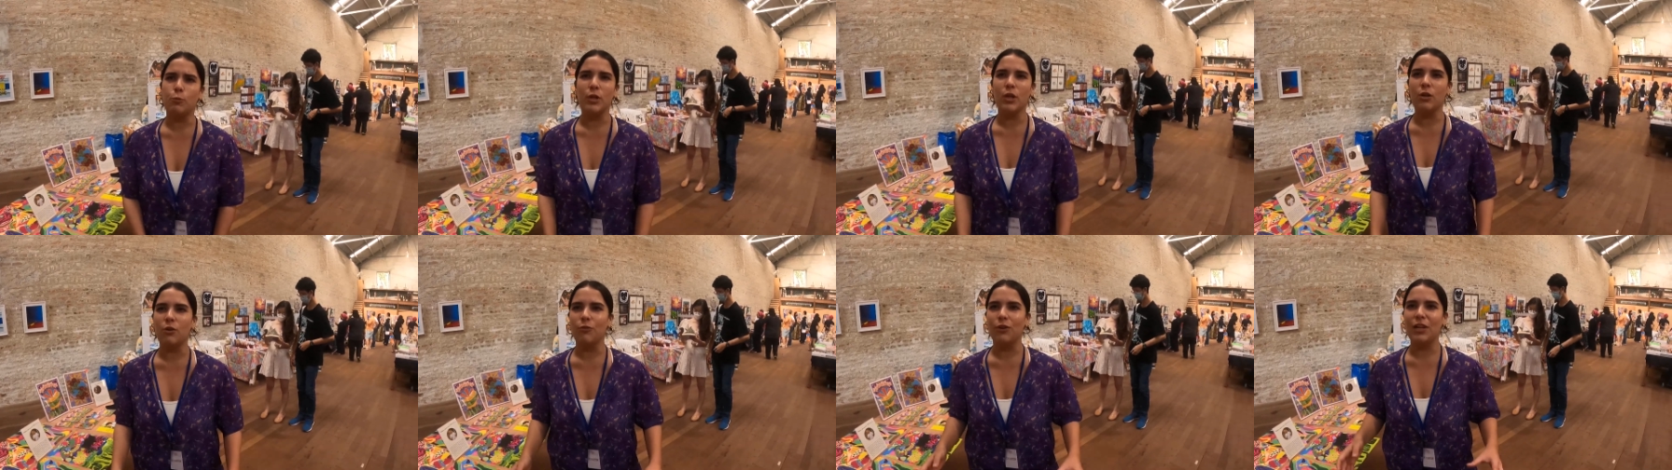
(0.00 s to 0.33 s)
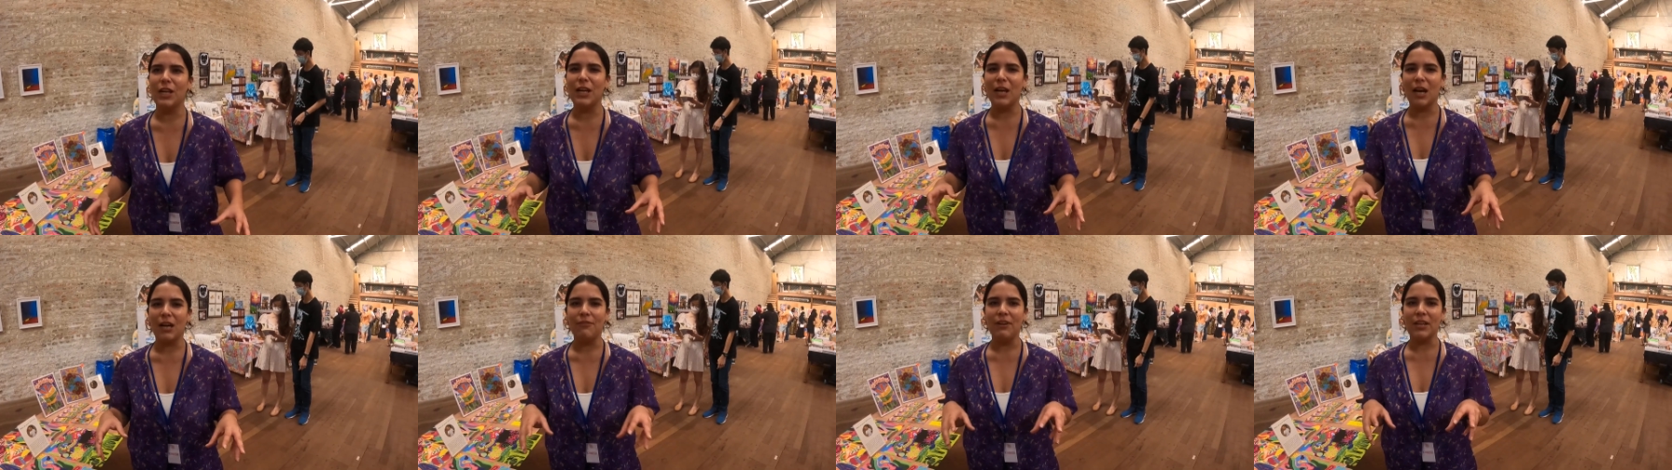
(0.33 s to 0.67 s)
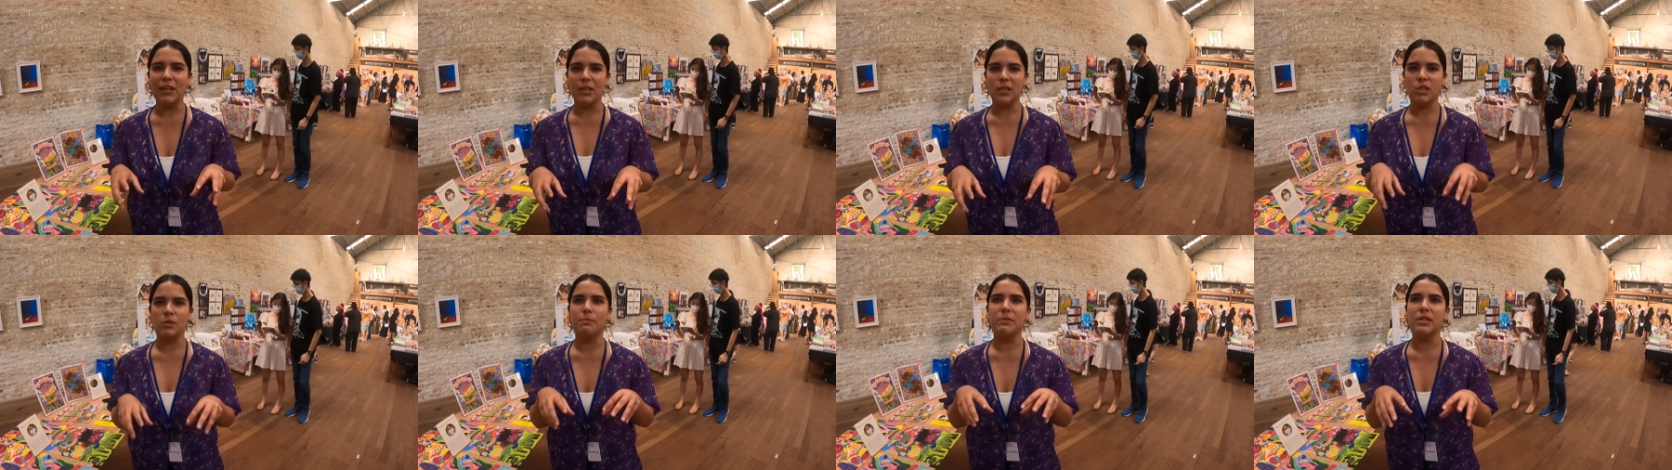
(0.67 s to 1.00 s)
We don't really have
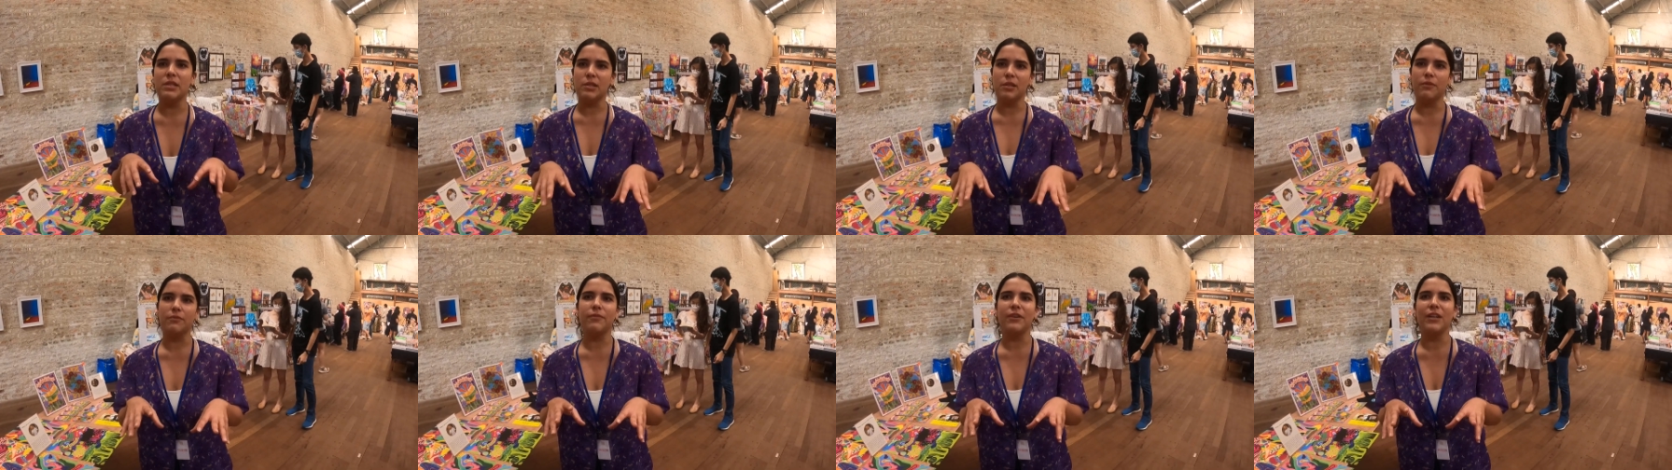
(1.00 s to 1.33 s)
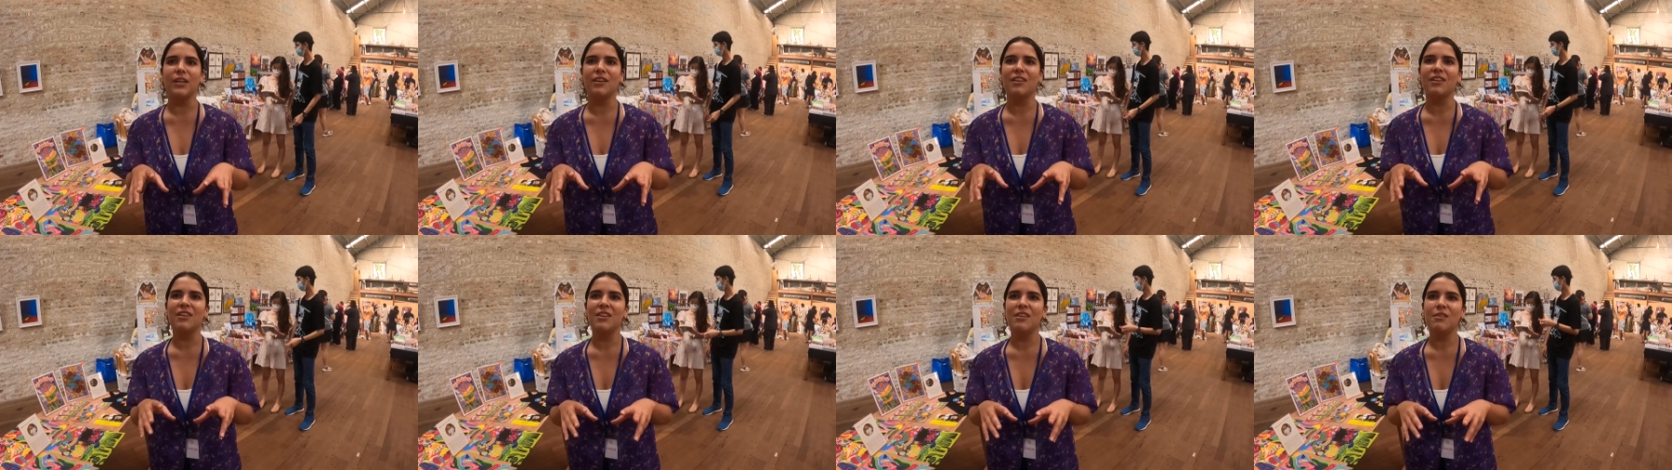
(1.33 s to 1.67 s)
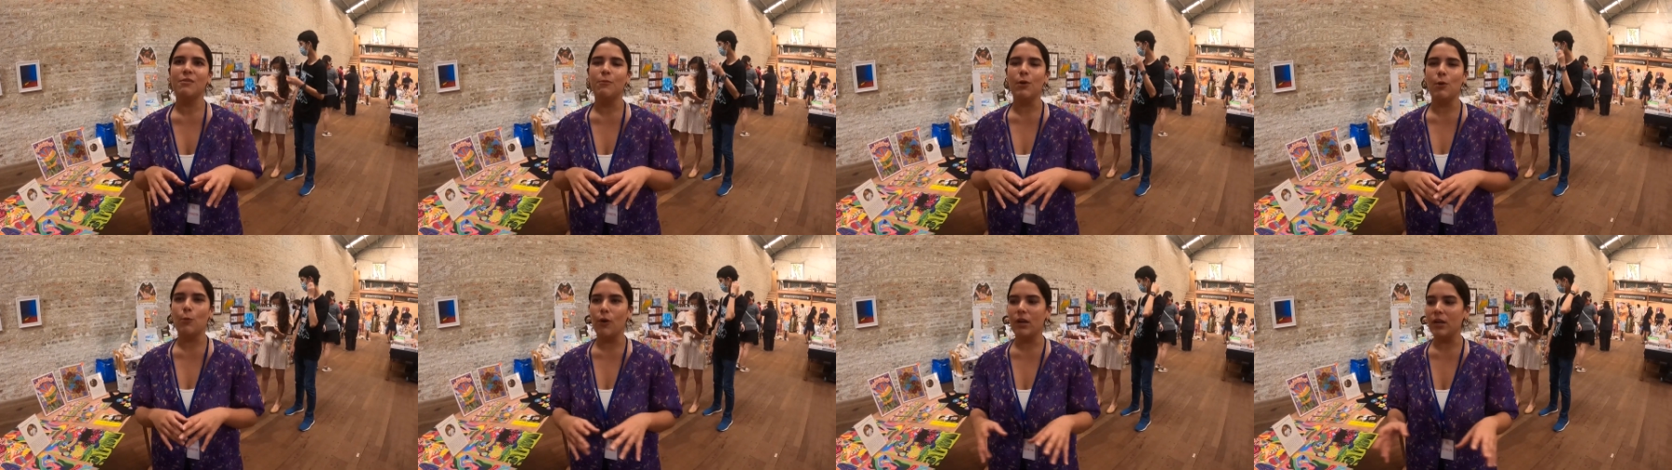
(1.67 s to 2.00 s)
like a specific.
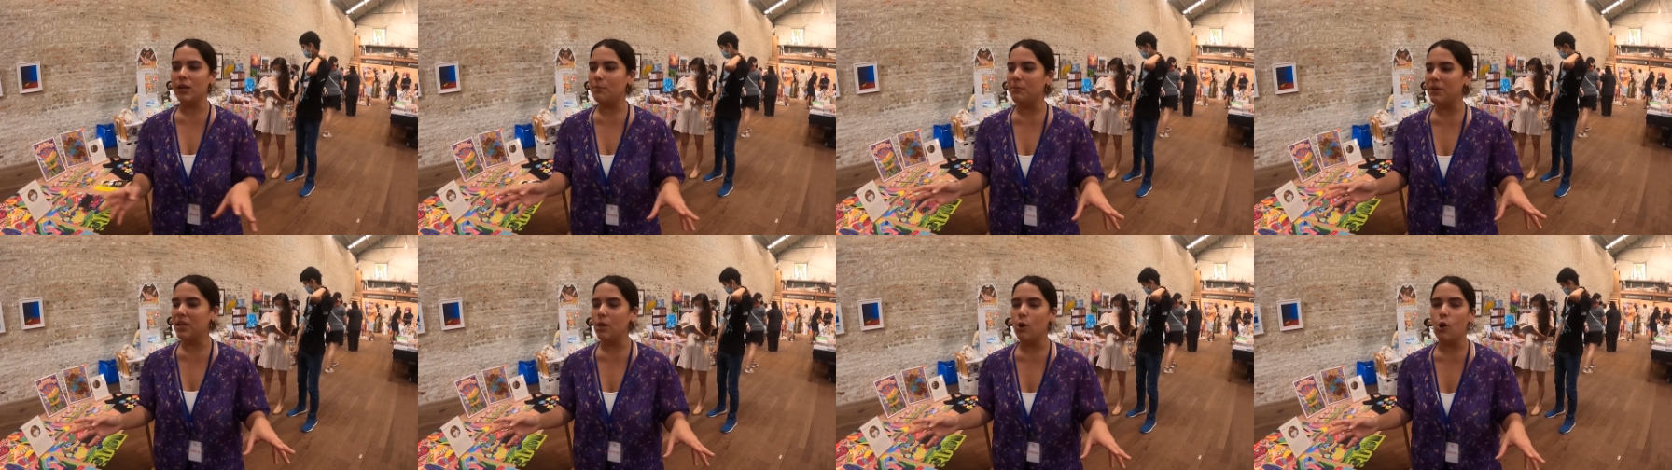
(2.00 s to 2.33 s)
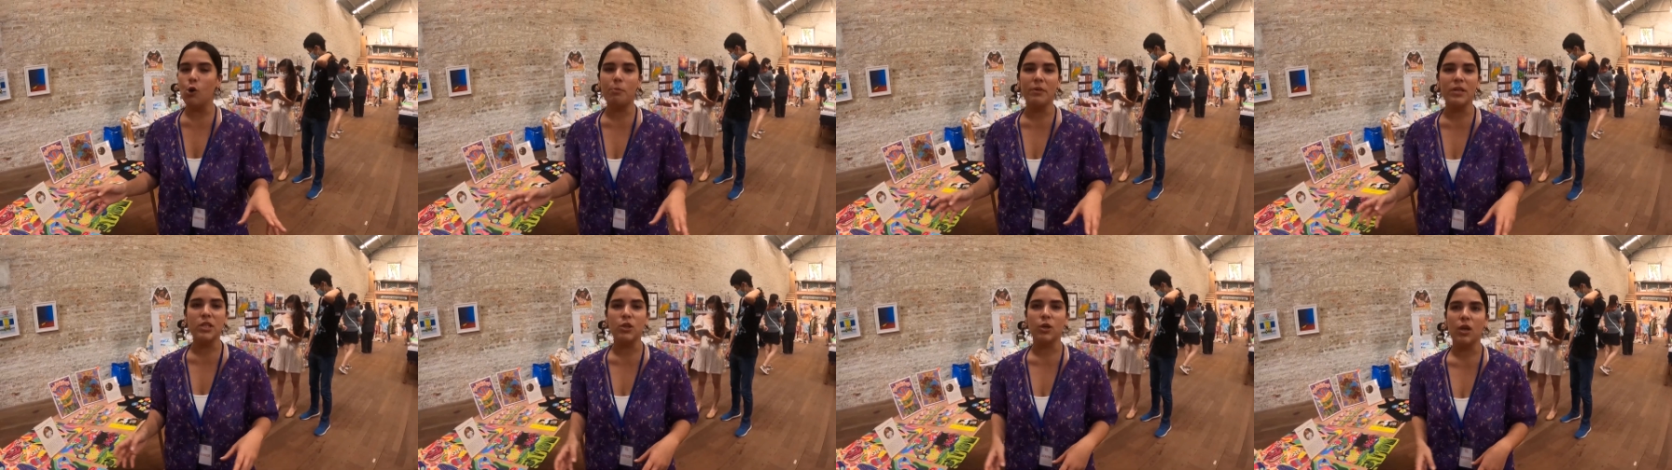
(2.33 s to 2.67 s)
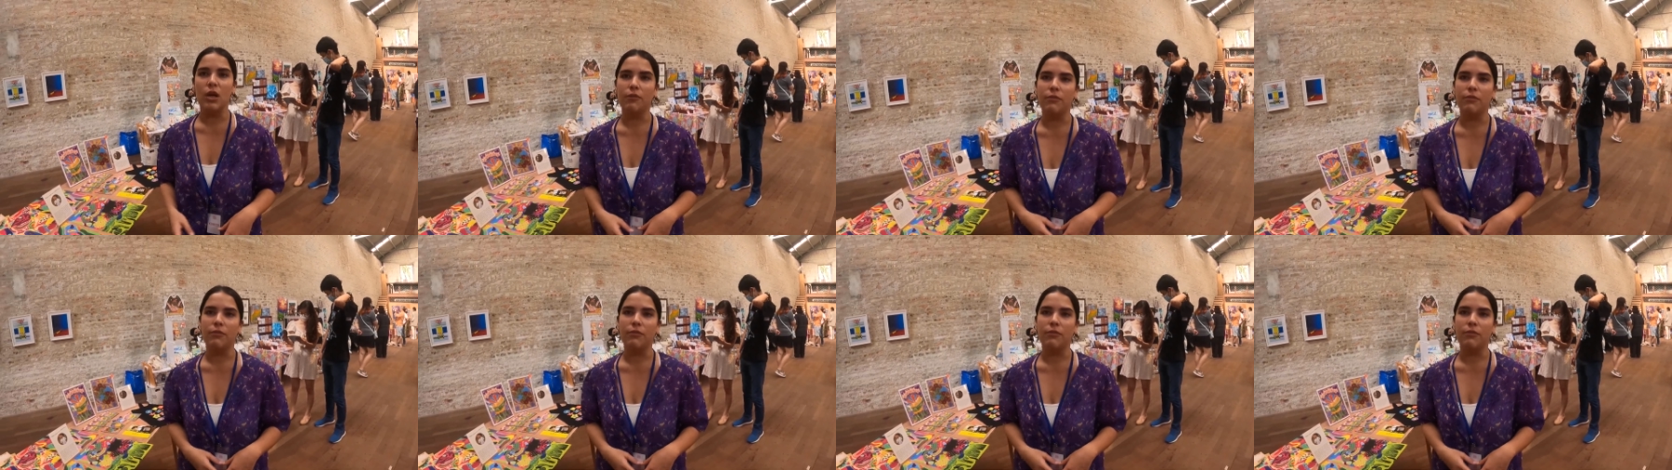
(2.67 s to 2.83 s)
We want to be open to